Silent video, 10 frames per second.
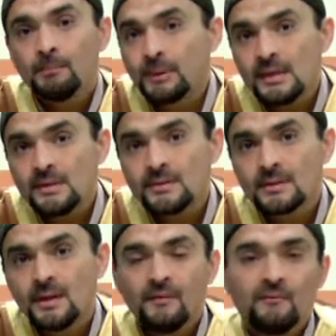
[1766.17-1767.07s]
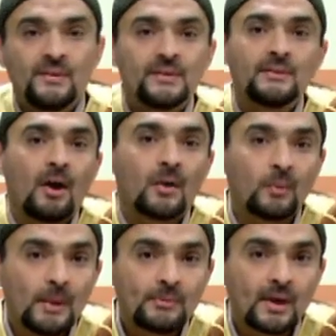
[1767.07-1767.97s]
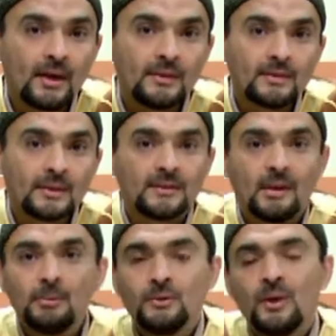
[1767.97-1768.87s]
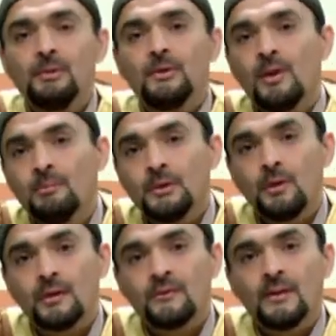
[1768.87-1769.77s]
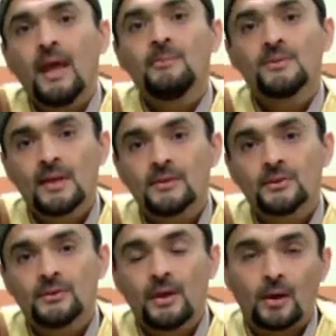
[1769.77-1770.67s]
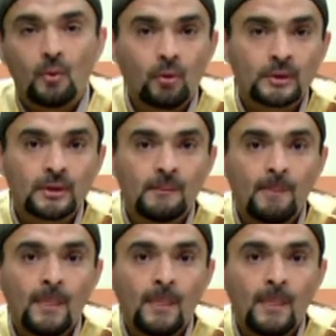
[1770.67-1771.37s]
please visit our website at www.salamcenter.org,